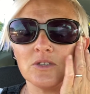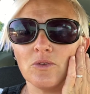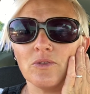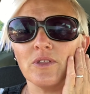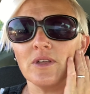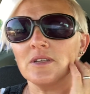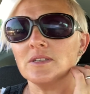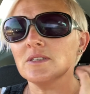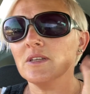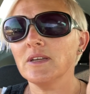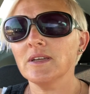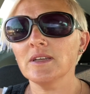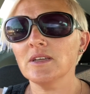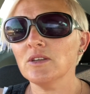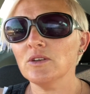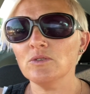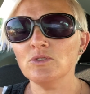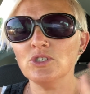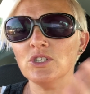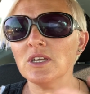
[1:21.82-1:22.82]
things like, you
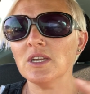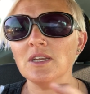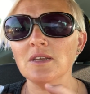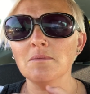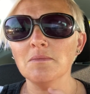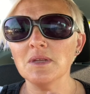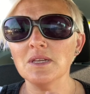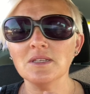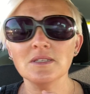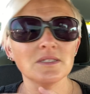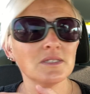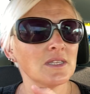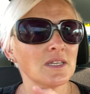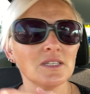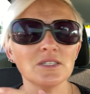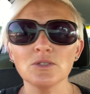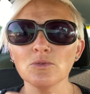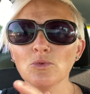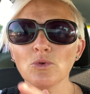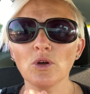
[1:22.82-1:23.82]
know, chicken, mince,
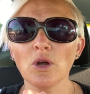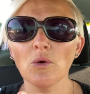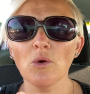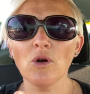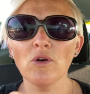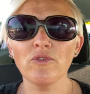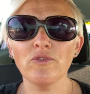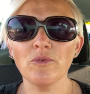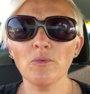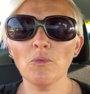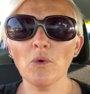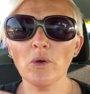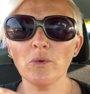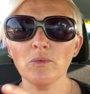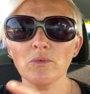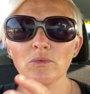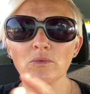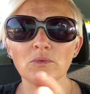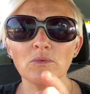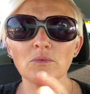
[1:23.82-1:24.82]
things that will go off and
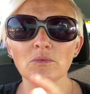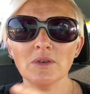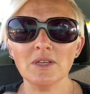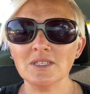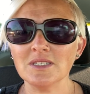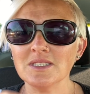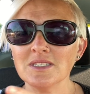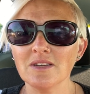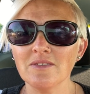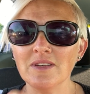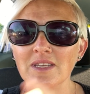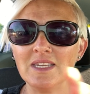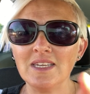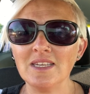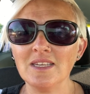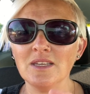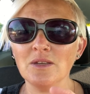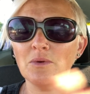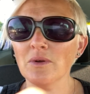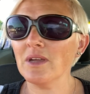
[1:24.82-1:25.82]
won't necessarily,
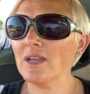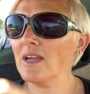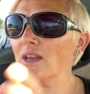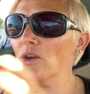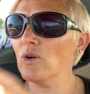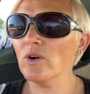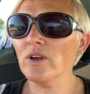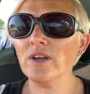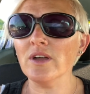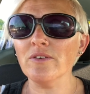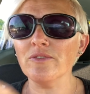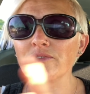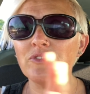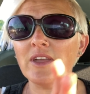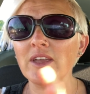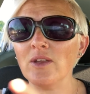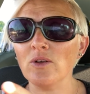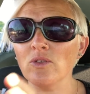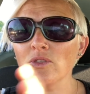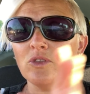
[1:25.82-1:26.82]
you won't get a long enough
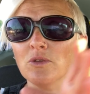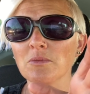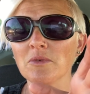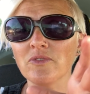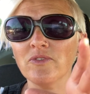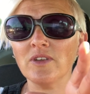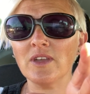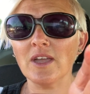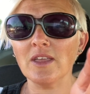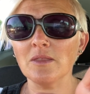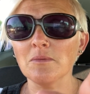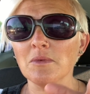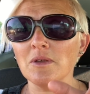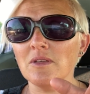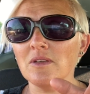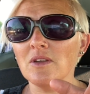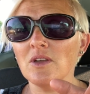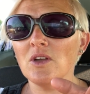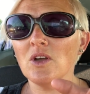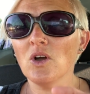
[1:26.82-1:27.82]
date on them if you get them at,
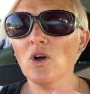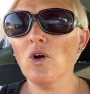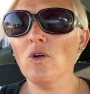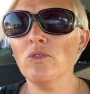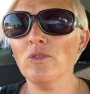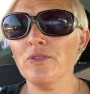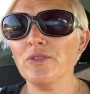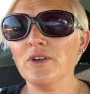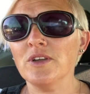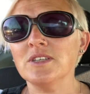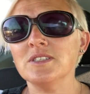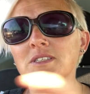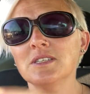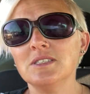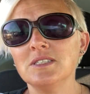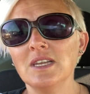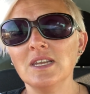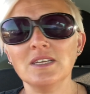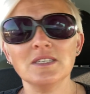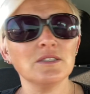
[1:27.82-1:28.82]
on the Thursday
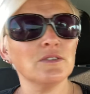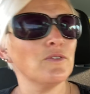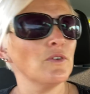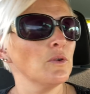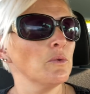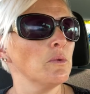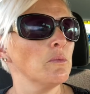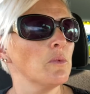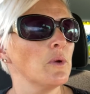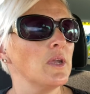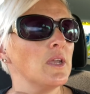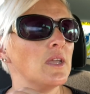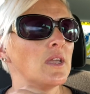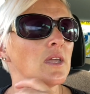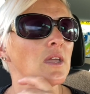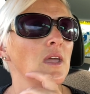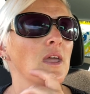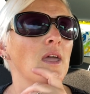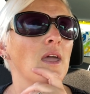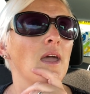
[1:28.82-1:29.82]
to last the following week.
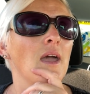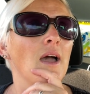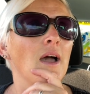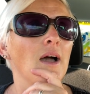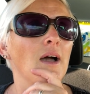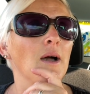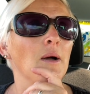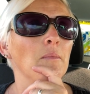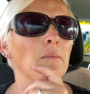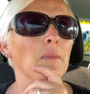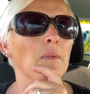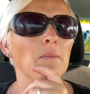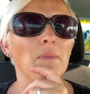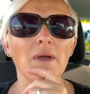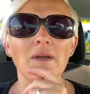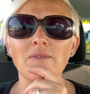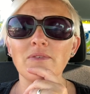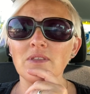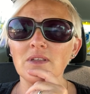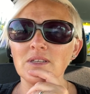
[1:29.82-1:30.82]
But
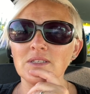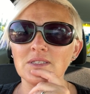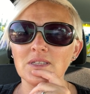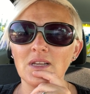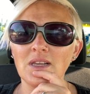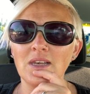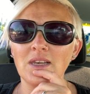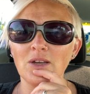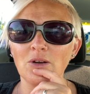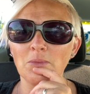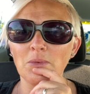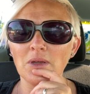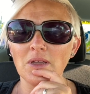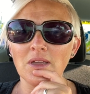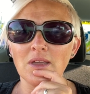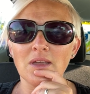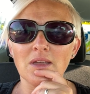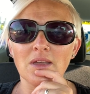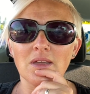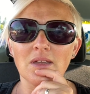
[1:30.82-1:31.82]
everything's a little
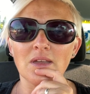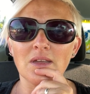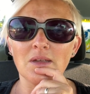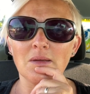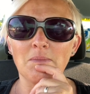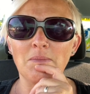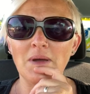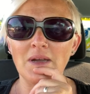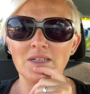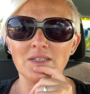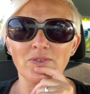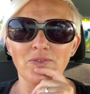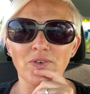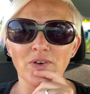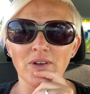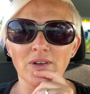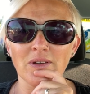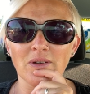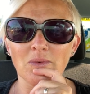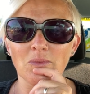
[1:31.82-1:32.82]
bit back to
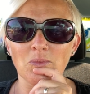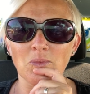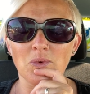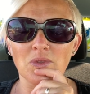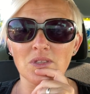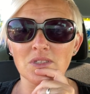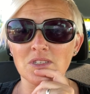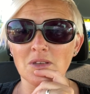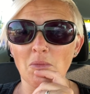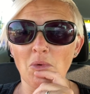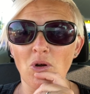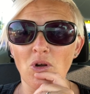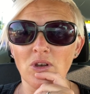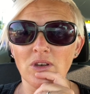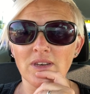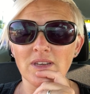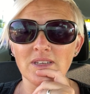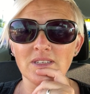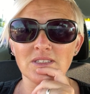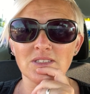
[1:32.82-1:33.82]
front with the summer
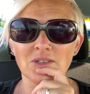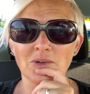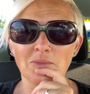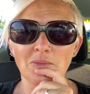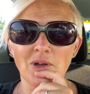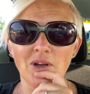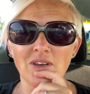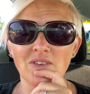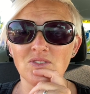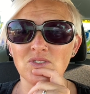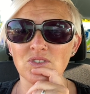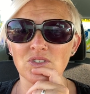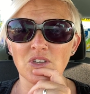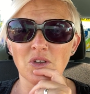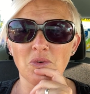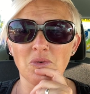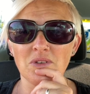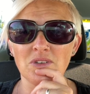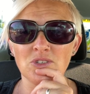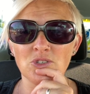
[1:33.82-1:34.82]
holidays. So I'm kind of just
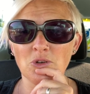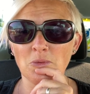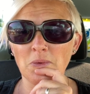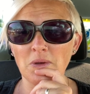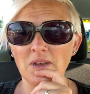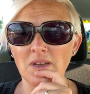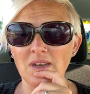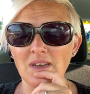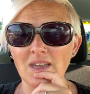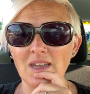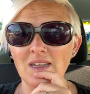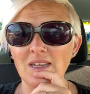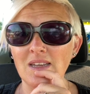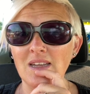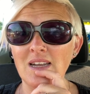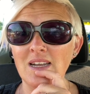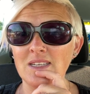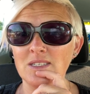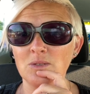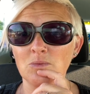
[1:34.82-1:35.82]
going shopping
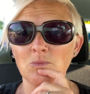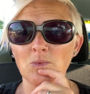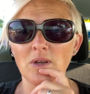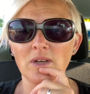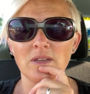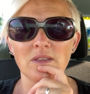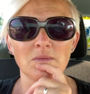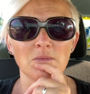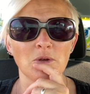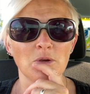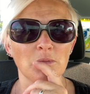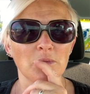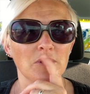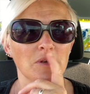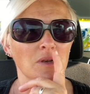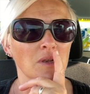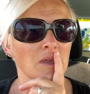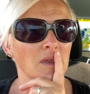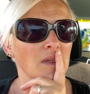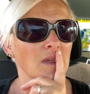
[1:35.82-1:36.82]
as and when at the moment.